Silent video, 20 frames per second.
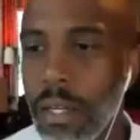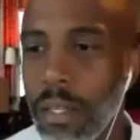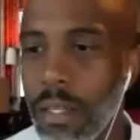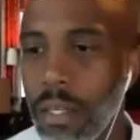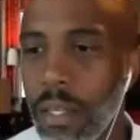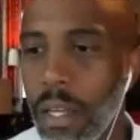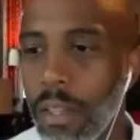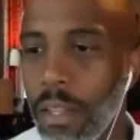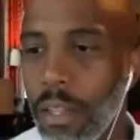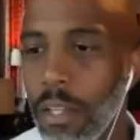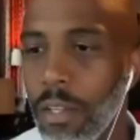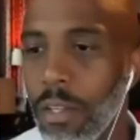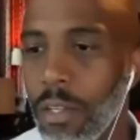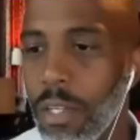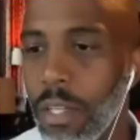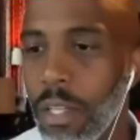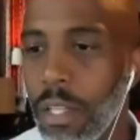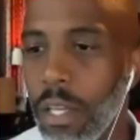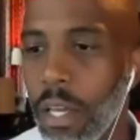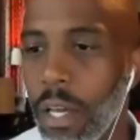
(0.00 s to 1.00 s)
And then you
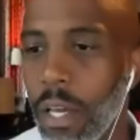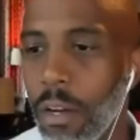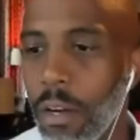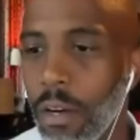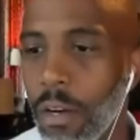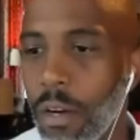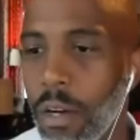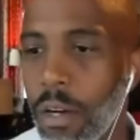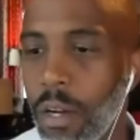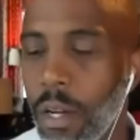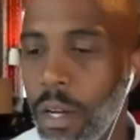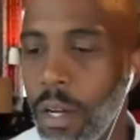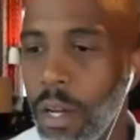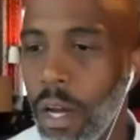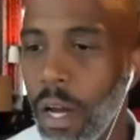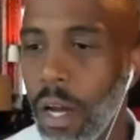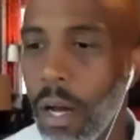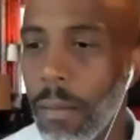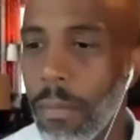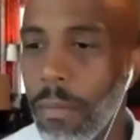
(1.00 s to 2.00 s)
see the other
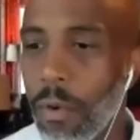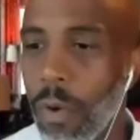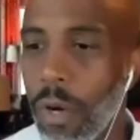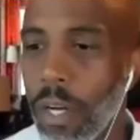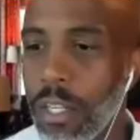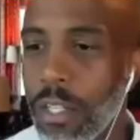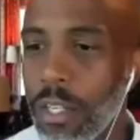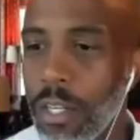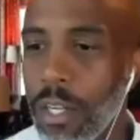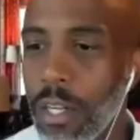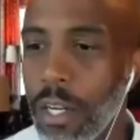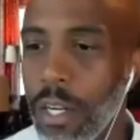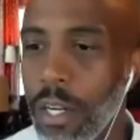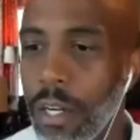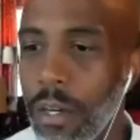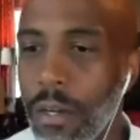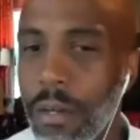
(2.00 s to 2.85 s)
question here.